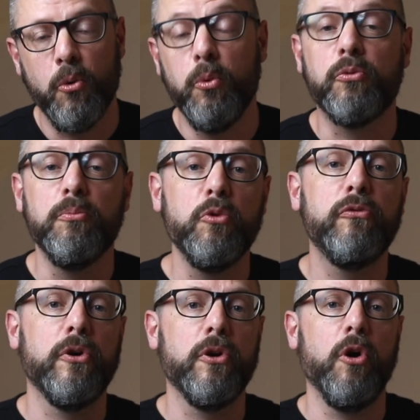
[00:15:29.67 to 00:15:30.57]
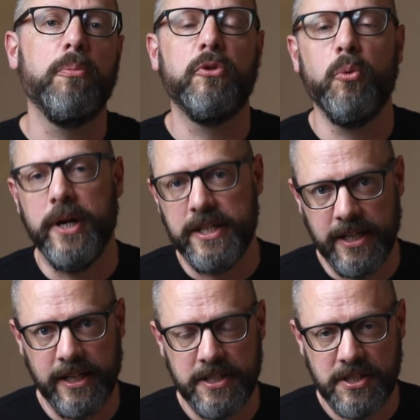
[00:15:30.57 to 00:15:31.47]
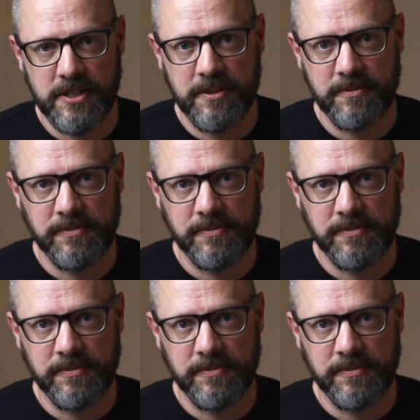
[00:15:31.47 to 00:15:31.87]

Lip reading: would move her up the waiting list.